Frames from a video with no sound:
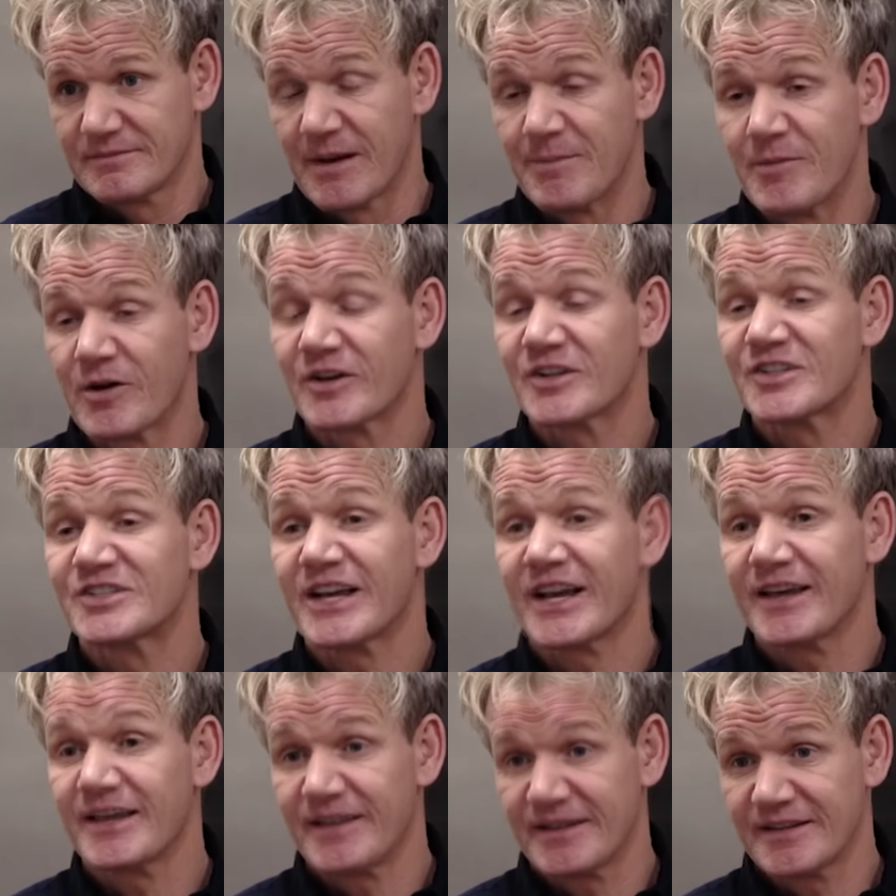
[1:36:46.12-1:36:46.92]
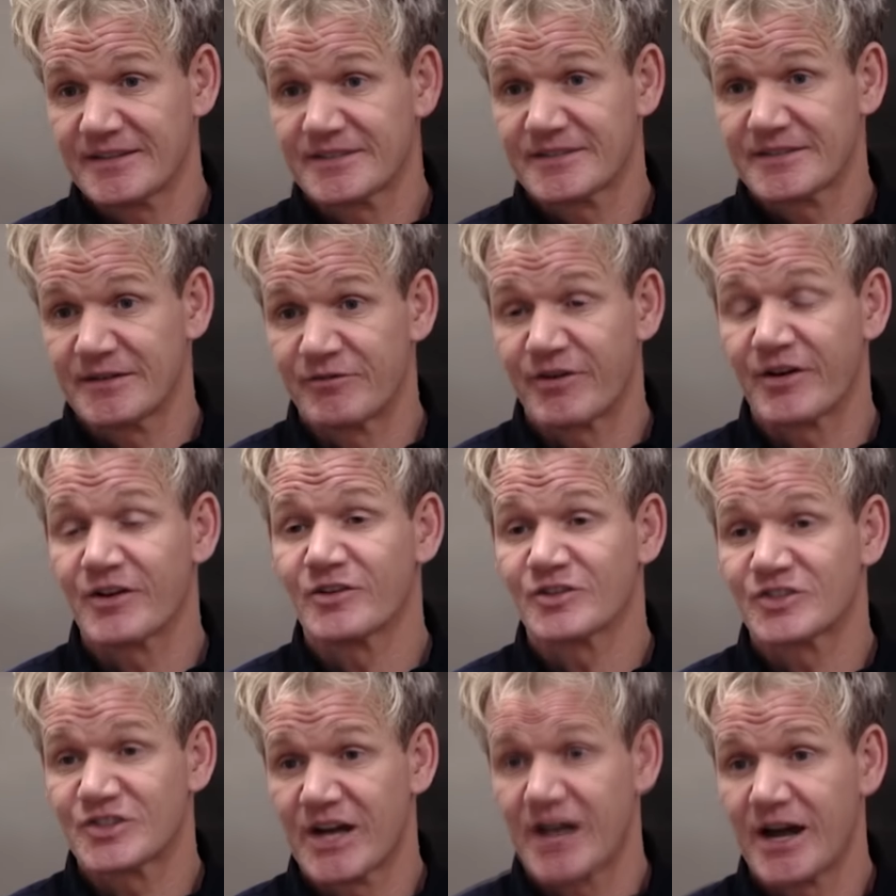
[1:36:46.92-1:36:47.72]
I'm not gonna say this in front
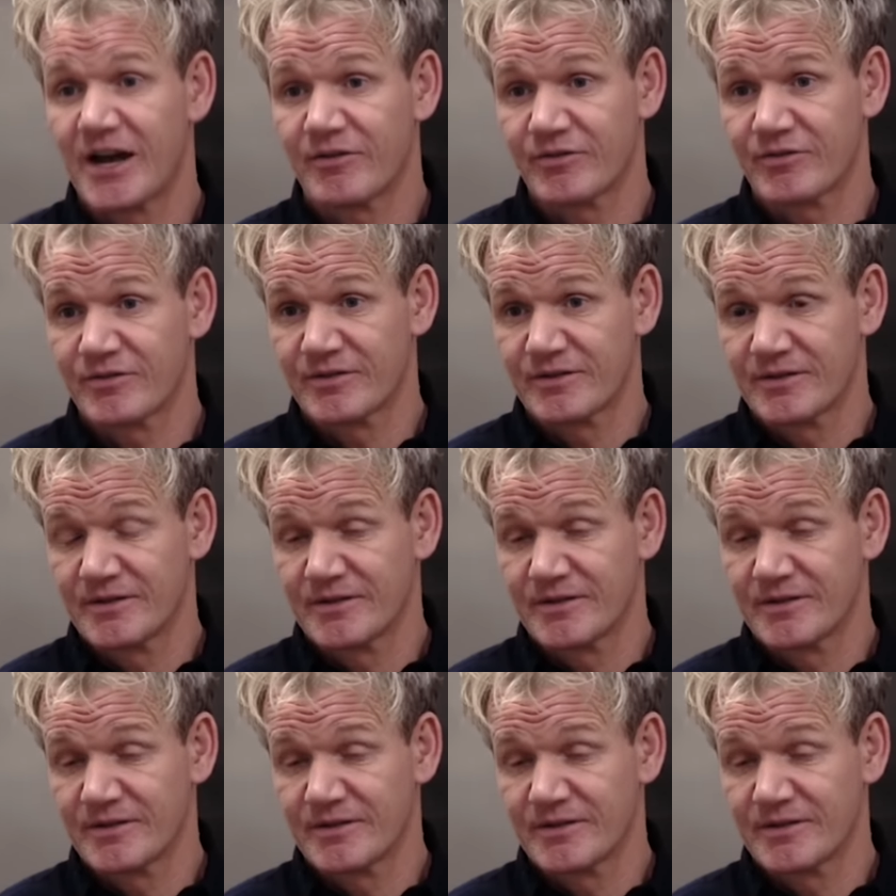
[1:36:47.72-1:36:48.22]
of your staff.